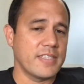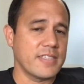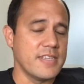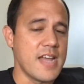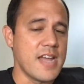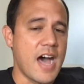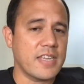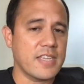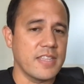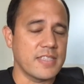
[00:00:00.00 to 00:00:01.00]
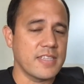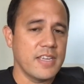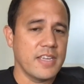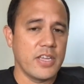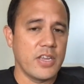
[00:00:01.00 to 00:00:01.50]
it's not that
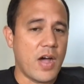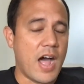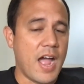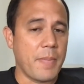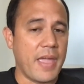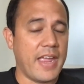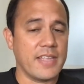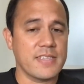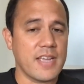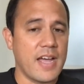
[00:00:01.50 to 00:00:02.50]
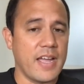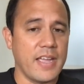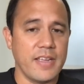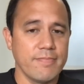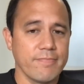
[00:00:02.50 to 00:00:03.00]
I'm
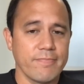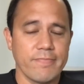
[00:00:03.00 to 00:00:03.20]
anti